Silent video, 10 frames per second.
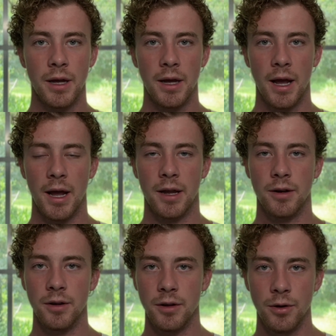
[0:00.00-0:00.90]

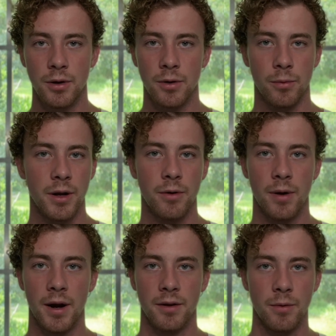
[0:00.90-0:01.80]
and you can
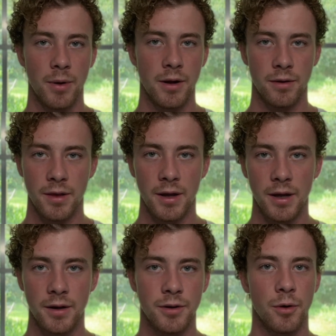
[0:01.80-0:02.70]
redirect the way you're
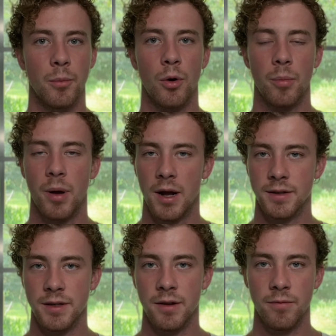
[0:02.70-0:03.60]
thinking to a more
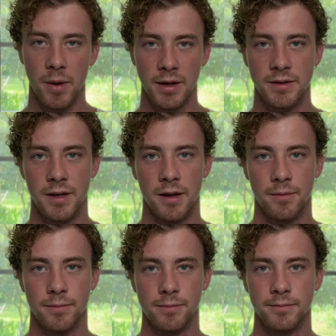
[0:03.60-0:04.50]
positive mindset.
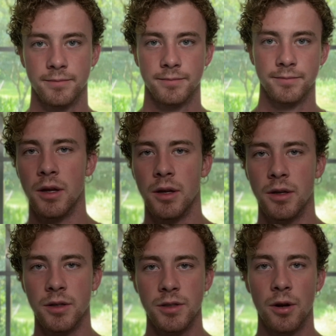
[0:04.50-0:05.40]

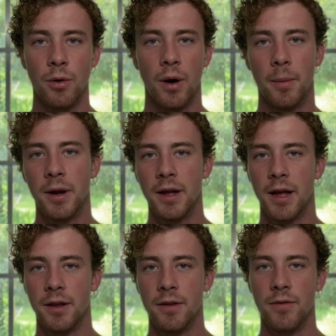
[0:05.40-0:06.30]
So I'm going to
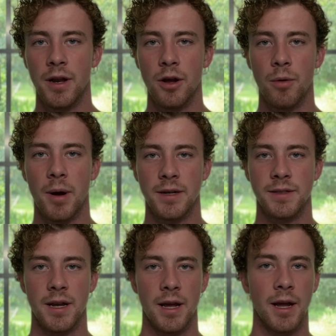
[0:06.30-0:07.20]
end the video by
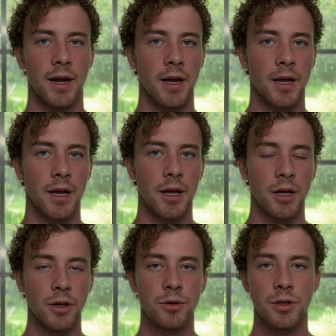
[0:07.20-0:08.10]
saying
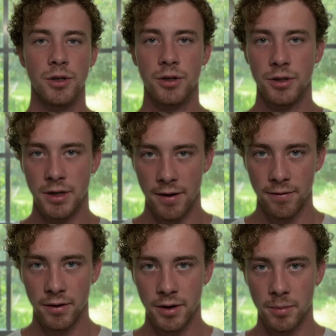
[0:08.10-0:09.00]
you should
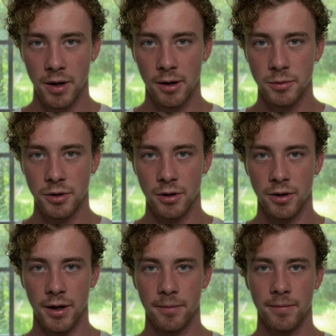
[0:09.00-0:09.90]
definitely pick up
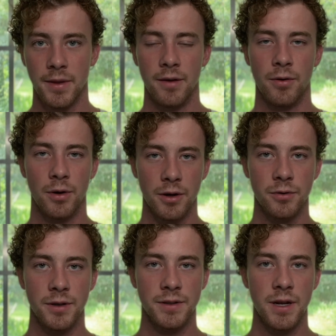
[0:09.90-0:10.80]
journaling if you're
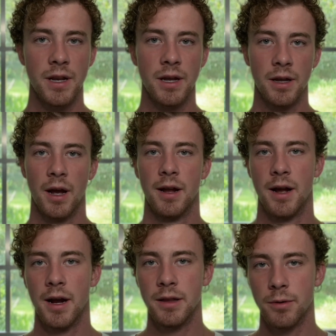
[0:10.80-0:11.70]
interested. I
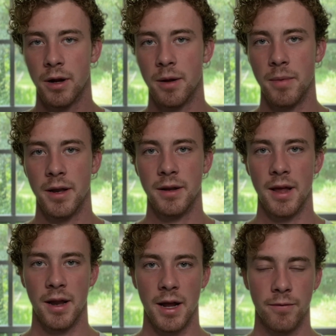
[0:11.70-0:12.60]
highly recommend
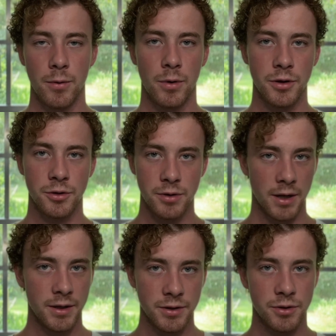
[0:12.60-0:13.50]
that everyone at
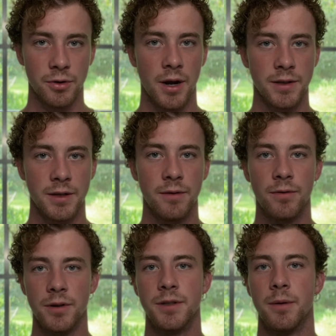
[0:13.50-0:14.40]
least tries it
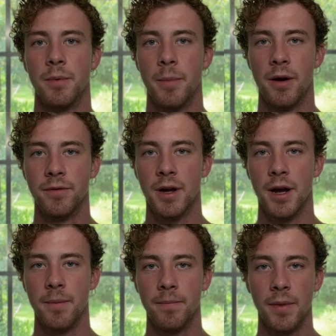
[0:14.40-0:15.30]
for some amount of
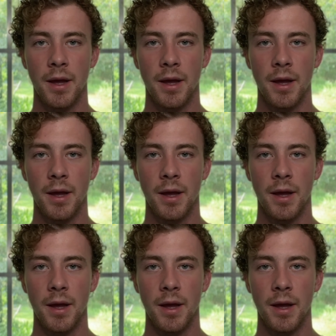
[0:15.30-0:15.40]
time.